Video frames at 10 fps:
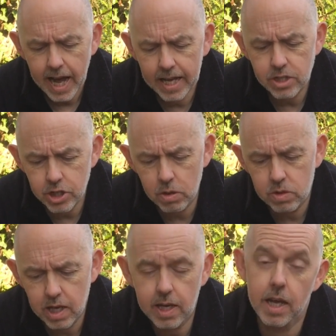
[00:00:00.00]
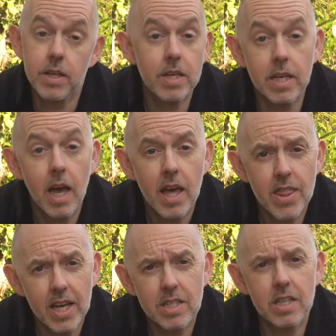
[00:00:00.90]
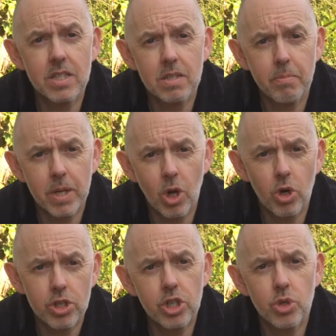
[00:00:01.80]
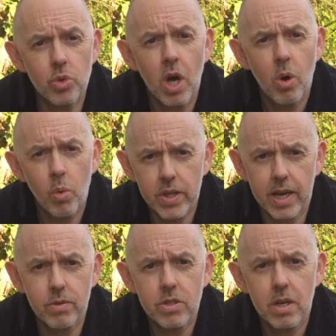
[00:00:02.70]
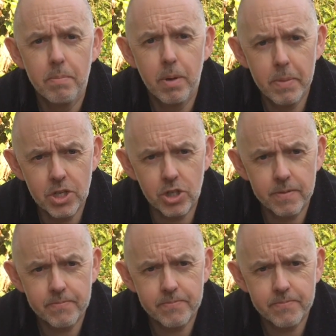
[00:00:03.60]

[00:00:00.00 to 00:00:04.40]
and don't take anything that doesn't belong to you without permission.